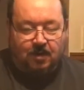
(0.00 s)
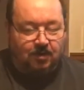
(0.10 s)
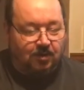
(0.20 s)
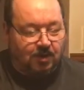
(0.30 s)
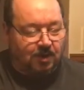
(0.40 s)

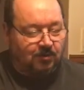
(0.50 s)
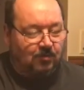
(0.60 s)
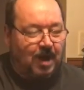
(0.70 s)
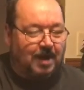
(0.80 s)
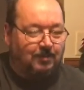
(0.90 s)
You're going to
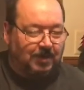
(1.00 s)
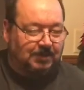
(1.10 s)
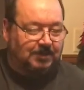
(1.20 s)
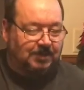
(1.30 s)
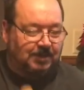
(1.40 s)
dry
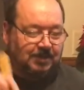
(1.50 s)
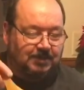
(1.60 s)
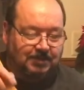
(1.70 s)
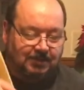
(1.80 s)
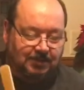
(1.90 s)
mix
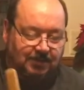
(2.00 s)
this